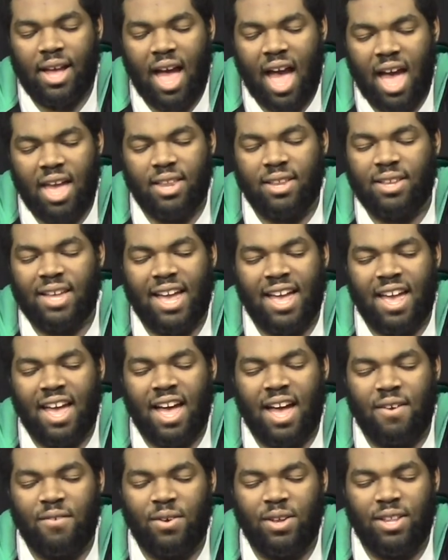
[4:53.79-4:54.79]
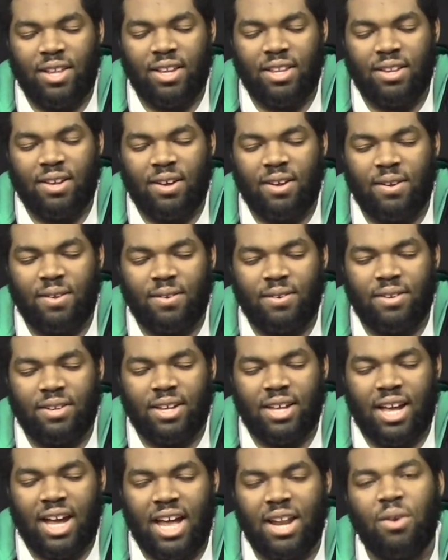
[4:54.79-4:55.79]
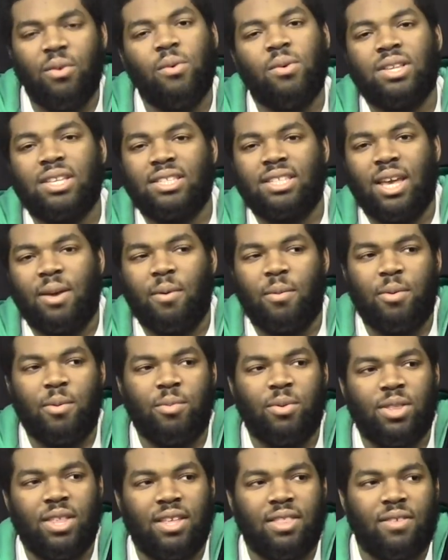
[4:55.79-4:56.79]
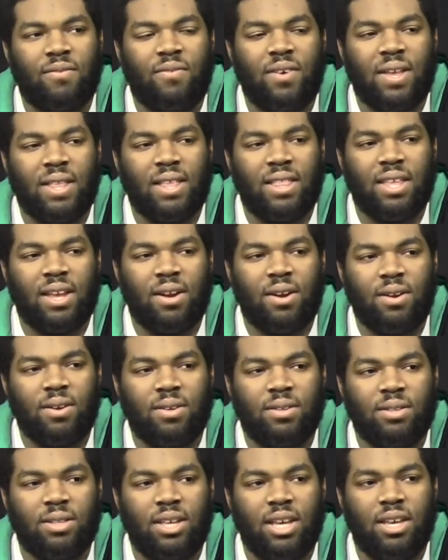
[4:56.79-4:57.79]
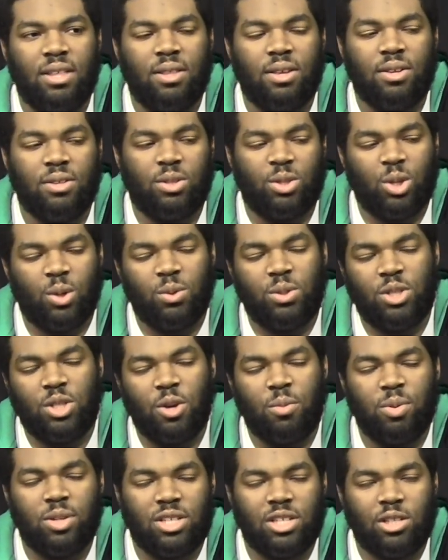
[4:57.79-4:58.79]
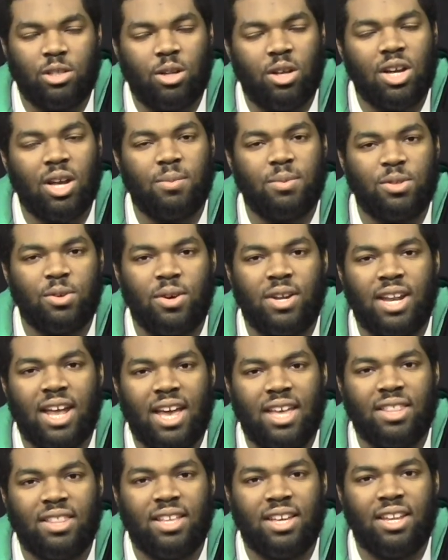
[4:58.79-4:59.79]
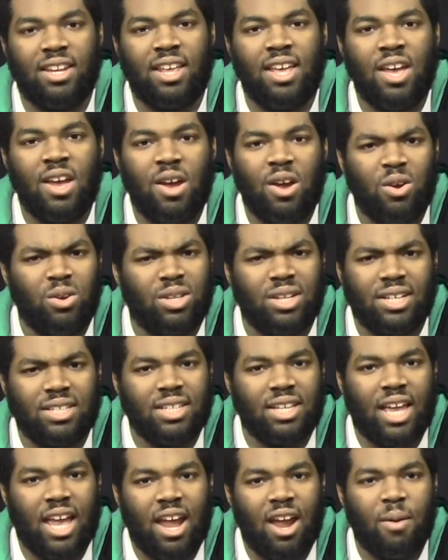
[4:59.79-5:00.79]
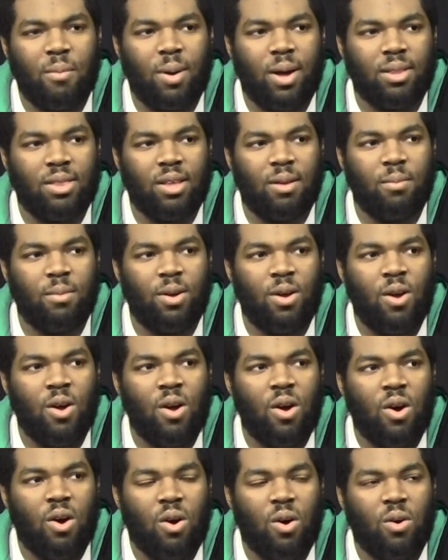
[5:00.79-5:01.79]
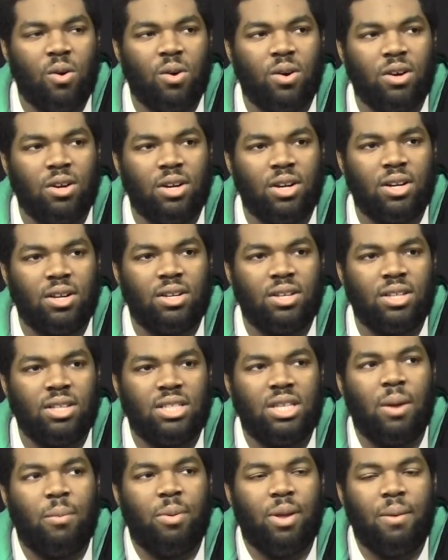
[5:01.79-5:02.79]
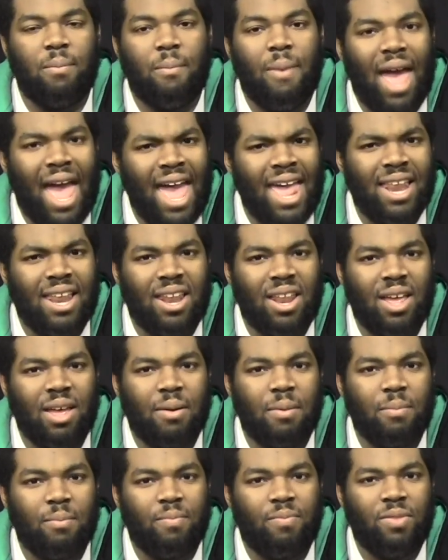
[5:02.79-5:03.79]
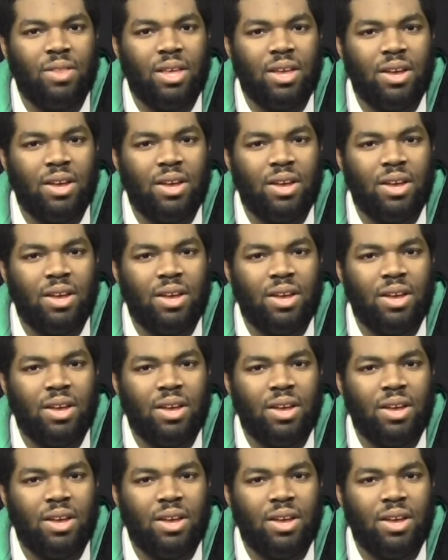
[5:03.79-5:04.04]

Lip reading: I really do. I don't know what to say about people. The fact that they're either so stupid to look up to an athlete who doesn't care about them, or to be mad at him